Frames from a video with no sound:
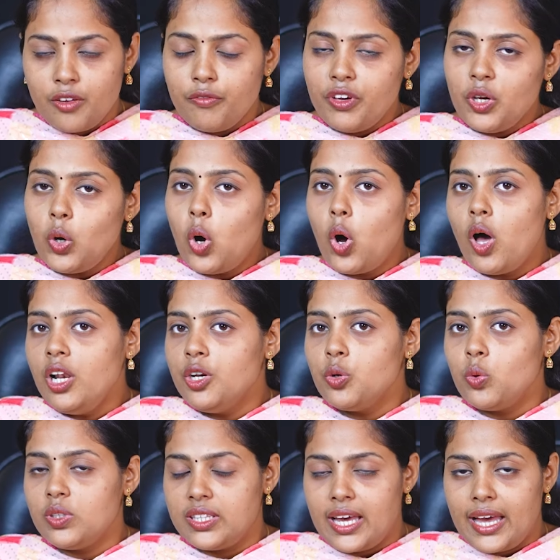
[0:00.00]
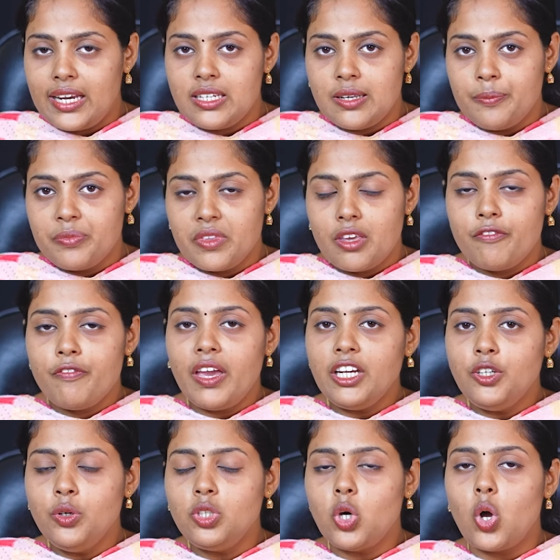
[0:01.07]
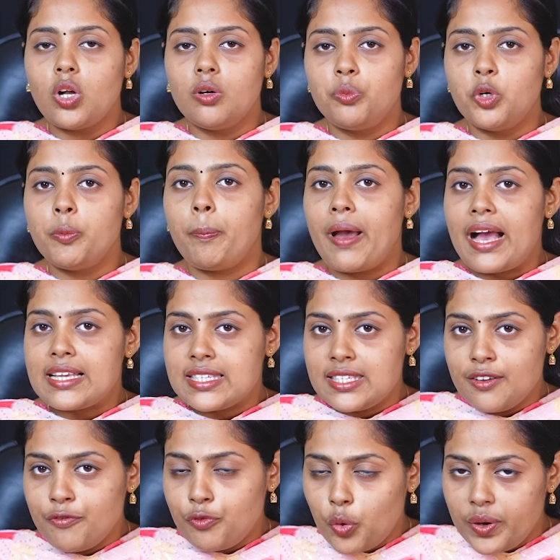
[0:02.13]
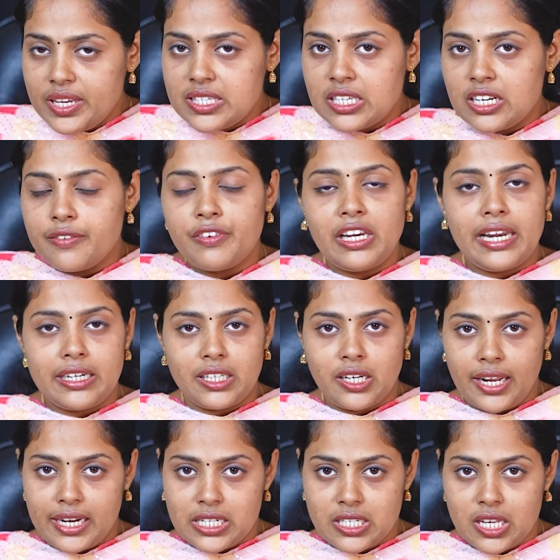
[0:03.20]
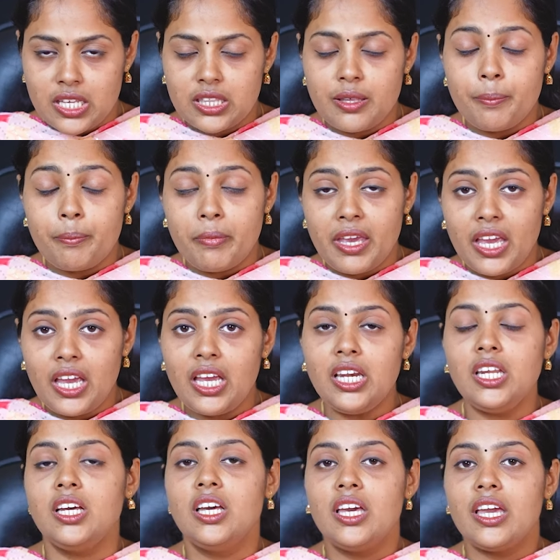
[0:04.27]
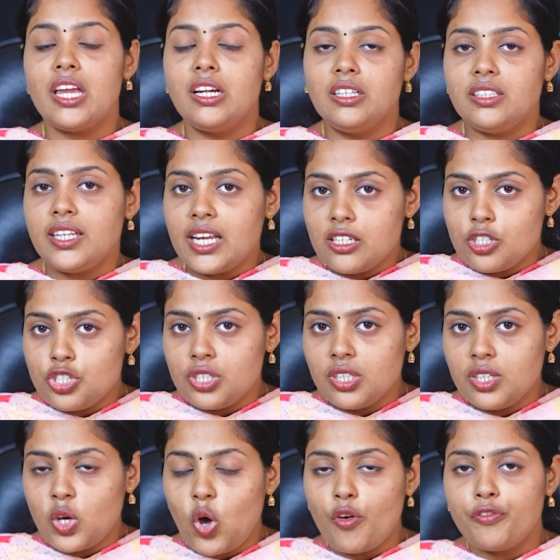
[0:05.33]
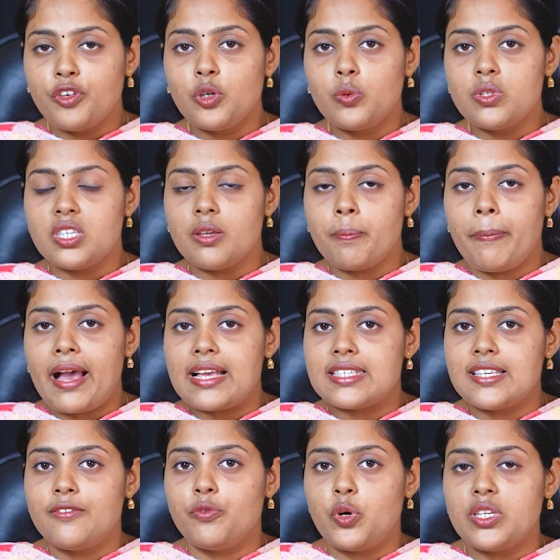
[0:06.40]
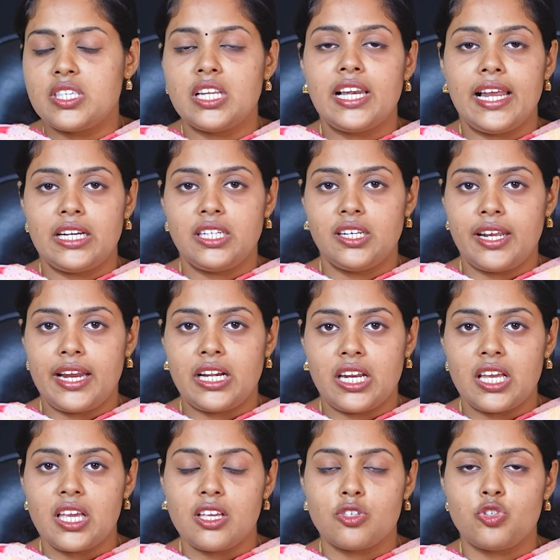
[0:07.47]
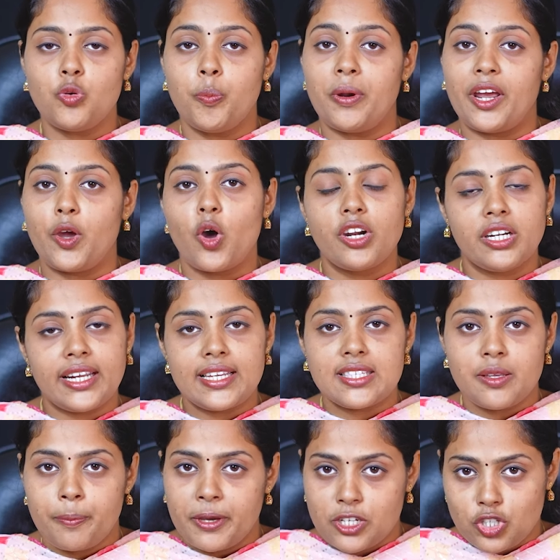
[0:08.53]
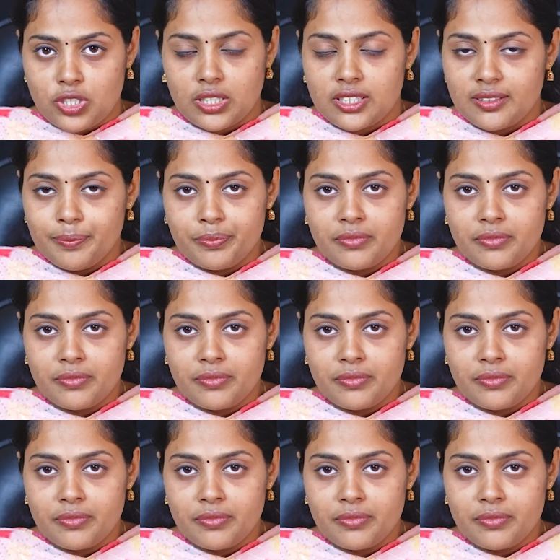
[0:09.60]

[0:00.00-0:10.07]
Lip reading: We all know that when you talk about passive voice in our letter writing, the main intention of using passive voice in letter writing is to prioritize the patient.